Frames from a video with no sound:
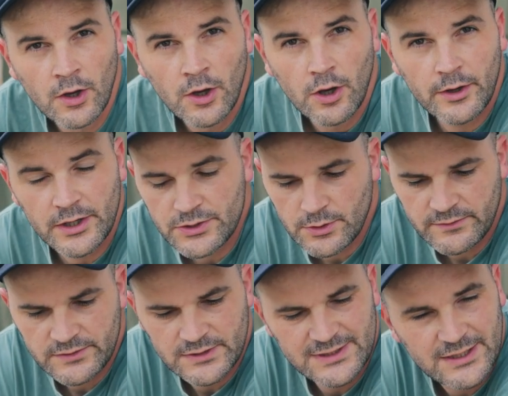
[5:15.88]
Okay, so I've
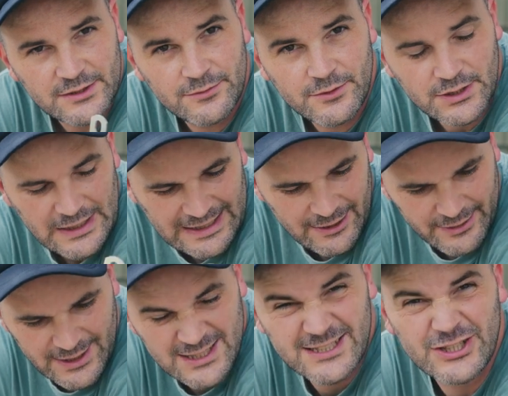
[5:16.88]
successfully,
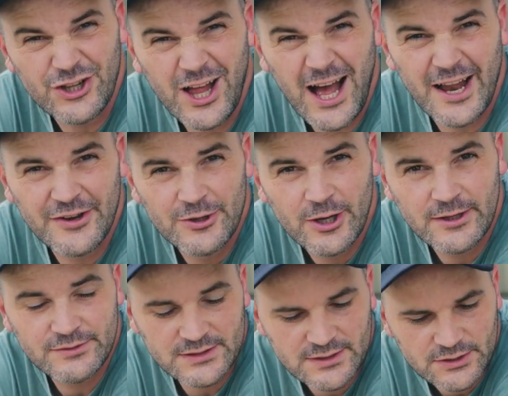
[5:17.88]
it's still hot.
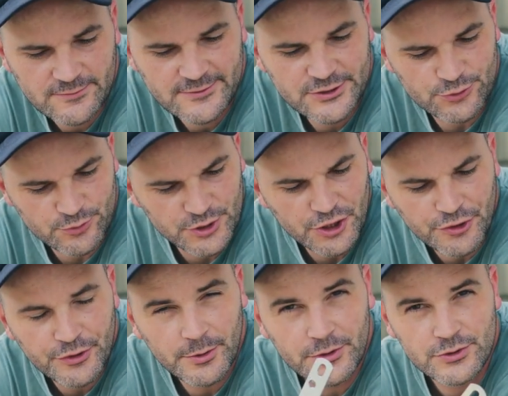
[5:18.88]
I've successfully
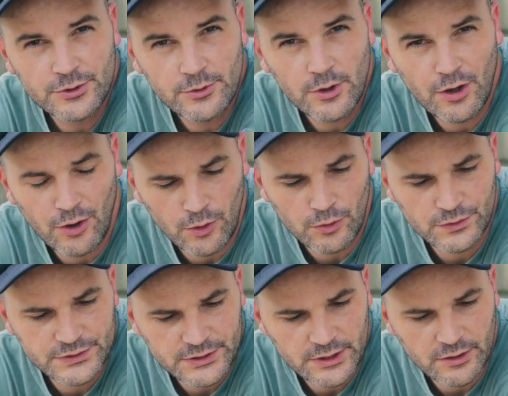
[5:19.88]
drilled 2
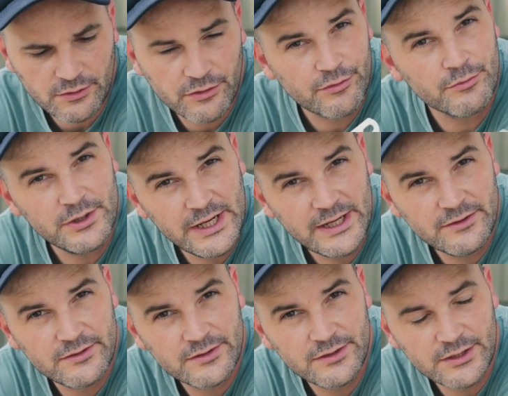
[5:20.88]
holes that are
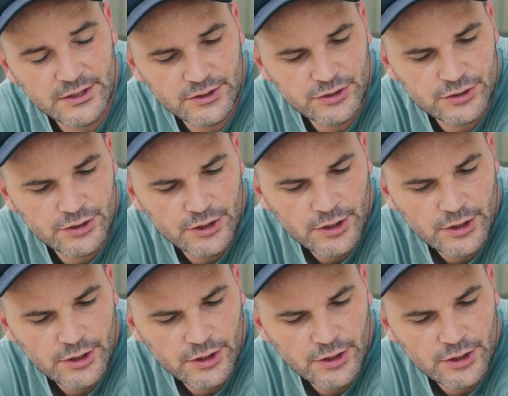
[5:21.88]
3/8 inch.